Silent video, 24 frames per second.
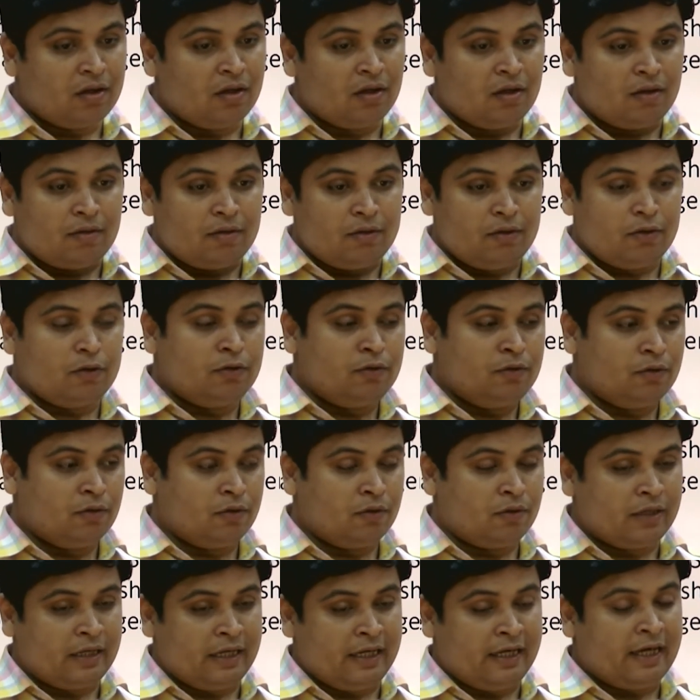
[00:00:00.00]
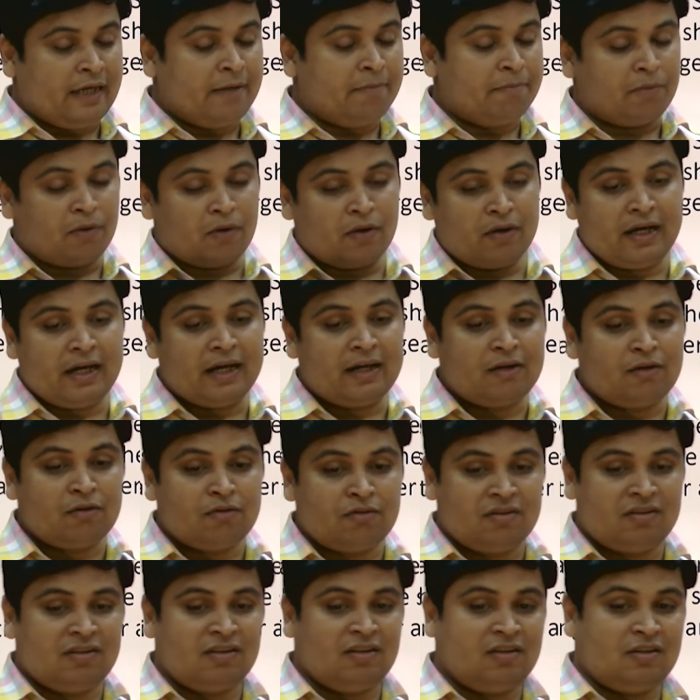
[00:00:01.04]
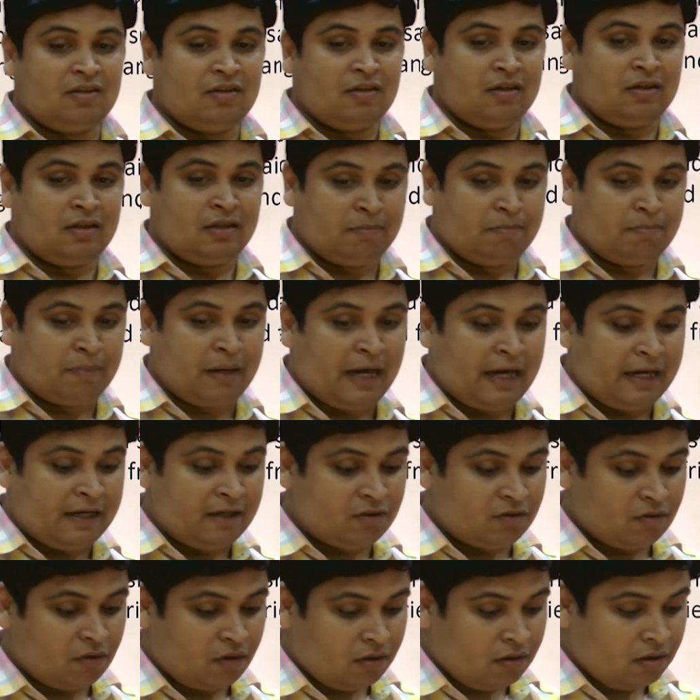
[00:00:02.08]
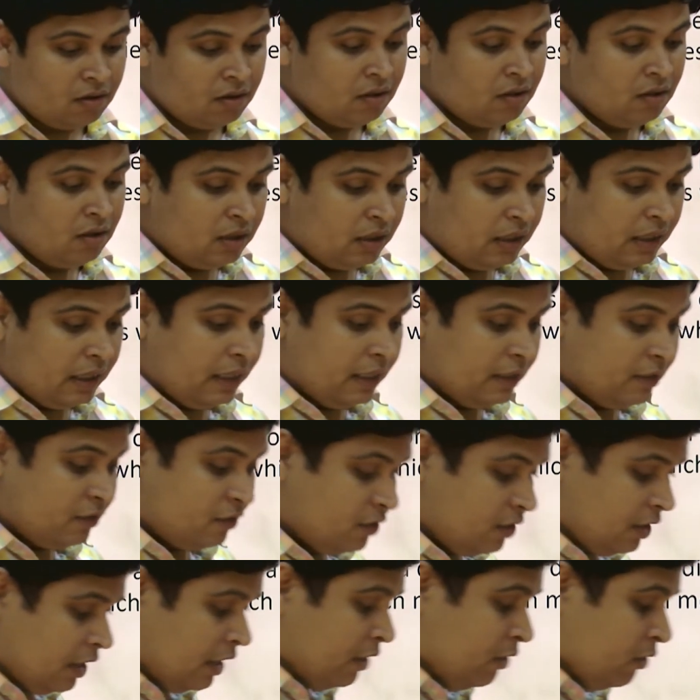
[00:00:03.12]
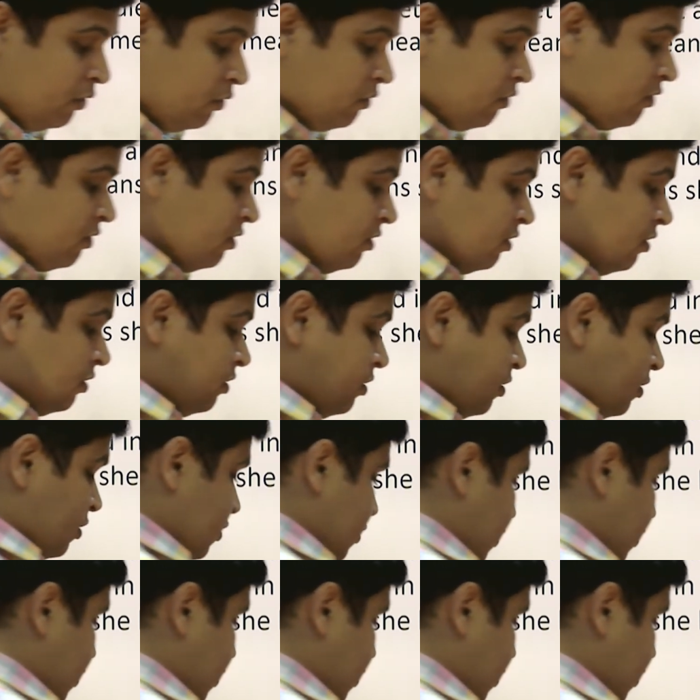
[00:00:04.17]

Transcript: your AI product. So this is depends on scenario. This is the